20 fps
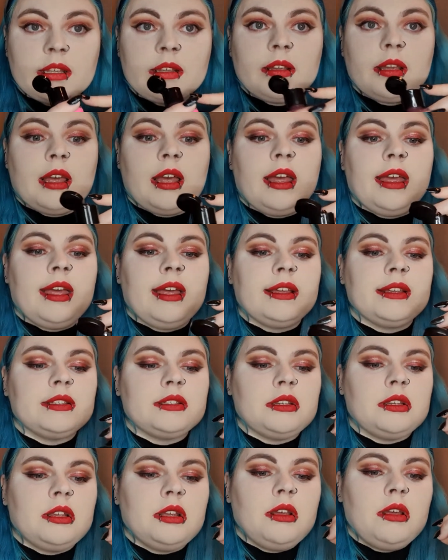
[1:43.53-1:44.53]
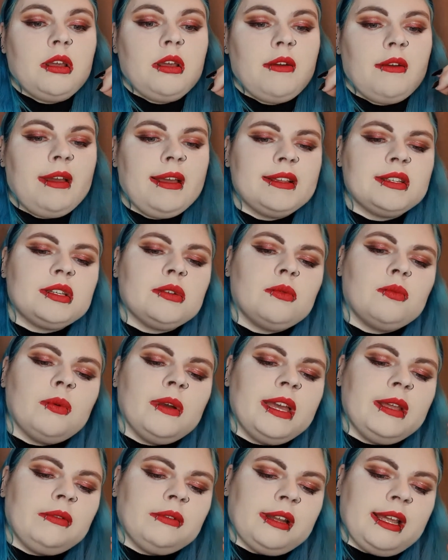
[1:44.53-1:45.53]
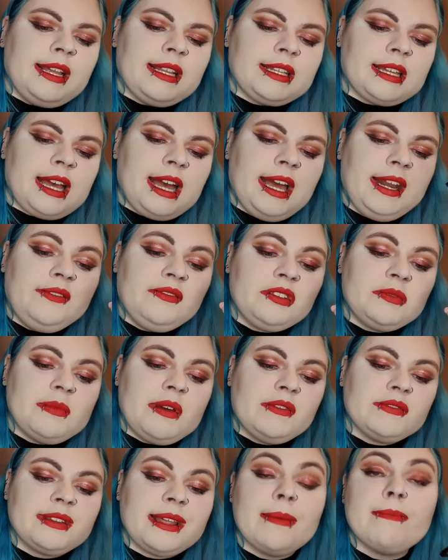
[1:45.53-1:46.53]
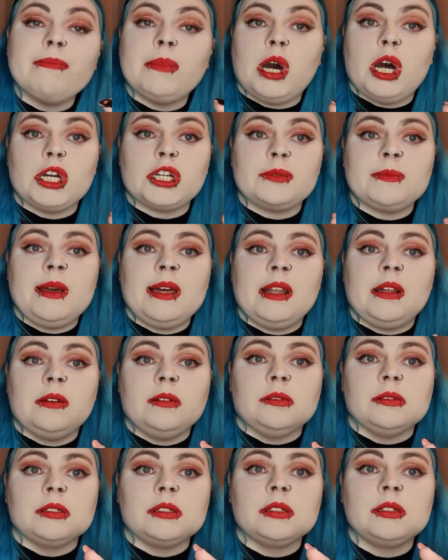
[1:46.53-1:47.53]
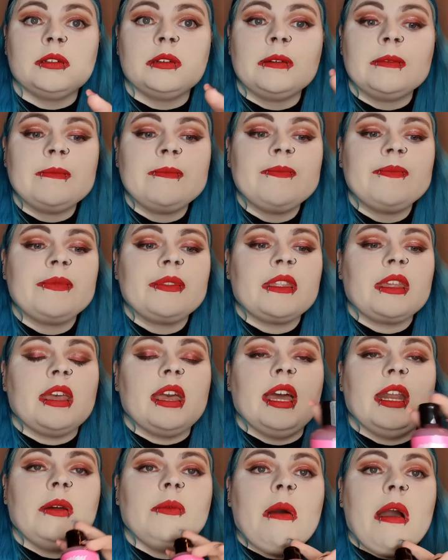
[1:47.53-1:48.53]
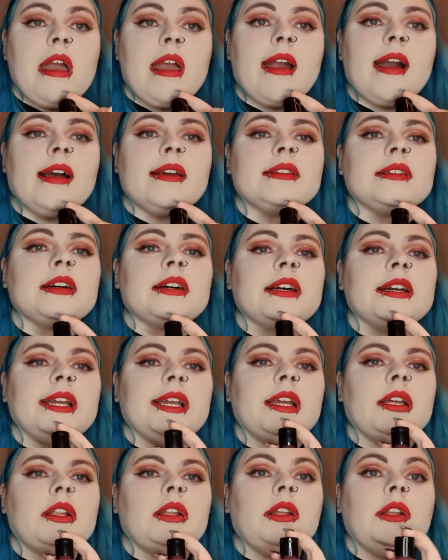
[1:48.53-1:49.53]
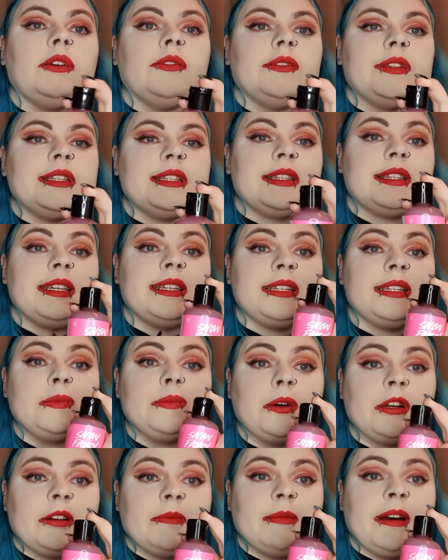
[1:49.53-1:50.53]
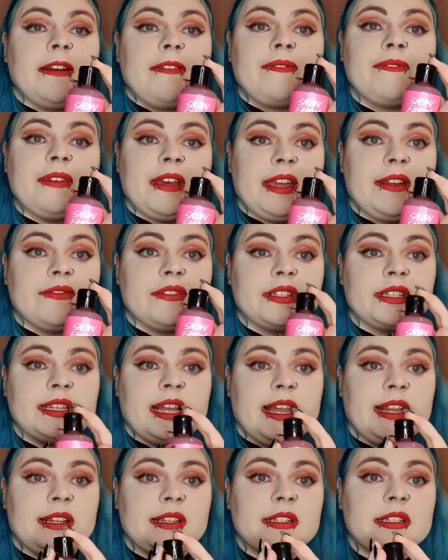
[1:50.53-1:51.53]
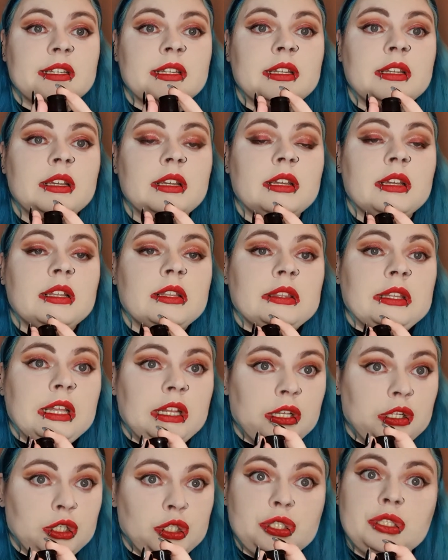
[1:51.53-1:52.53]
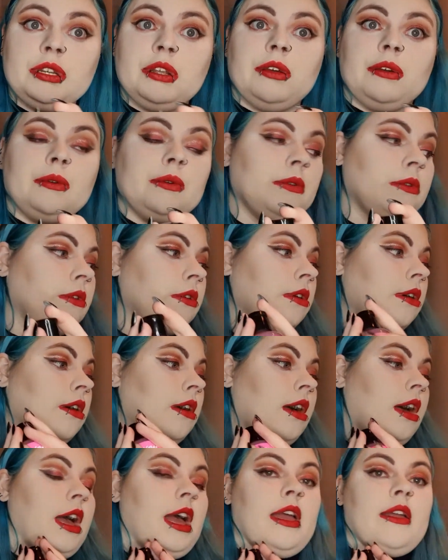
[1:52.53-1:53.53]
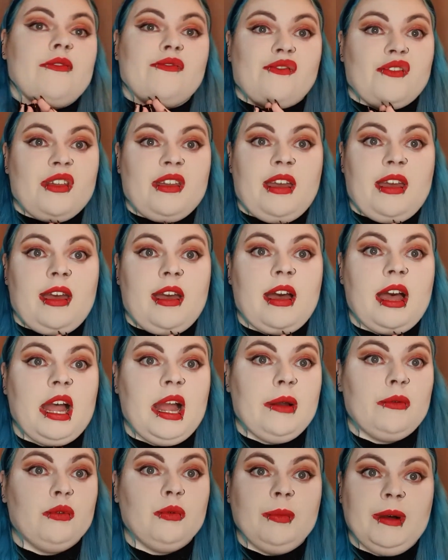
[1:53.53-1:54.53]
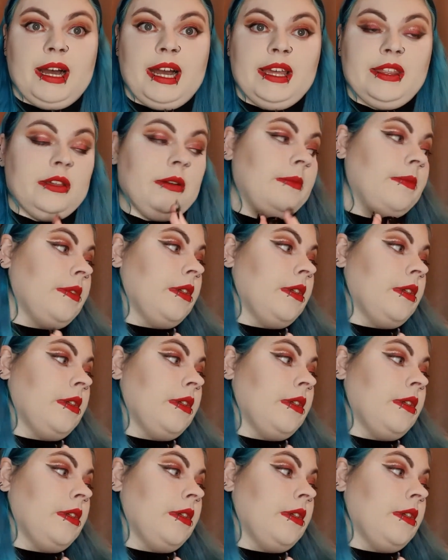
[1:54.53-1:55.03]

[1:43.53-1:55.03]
It's a weird one. It kind of smells like marshmallows in a way, and I love this. This is one of my favourite scents that Lush do. Every year I will buy them,